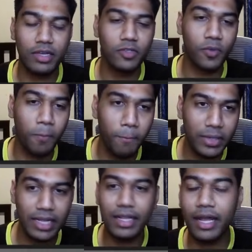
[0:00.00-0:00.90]
So
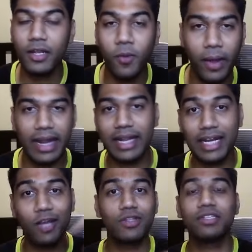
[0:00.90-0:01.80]
till then, go ahead and
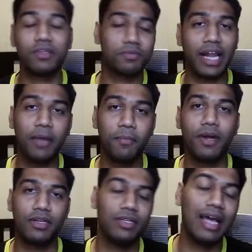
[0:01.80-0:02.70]
click on the subscribe
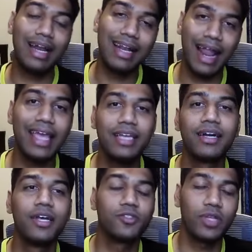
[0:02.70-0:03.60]
button and like
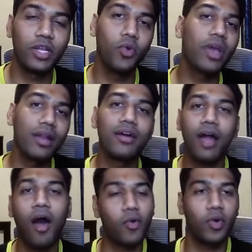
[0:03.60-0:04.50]
so that you can learn
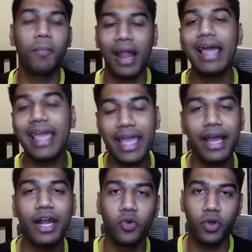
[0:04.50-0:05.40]
how to apply
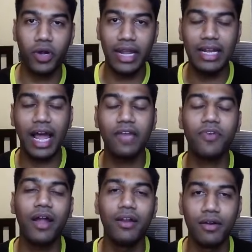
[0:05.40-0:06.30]
AI to your daily life
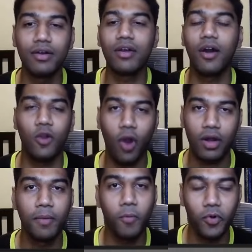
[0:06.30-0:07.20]
and learn a lot
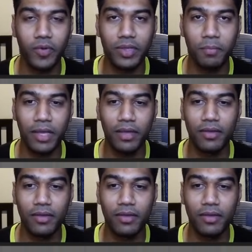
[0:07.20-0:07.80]
more with me.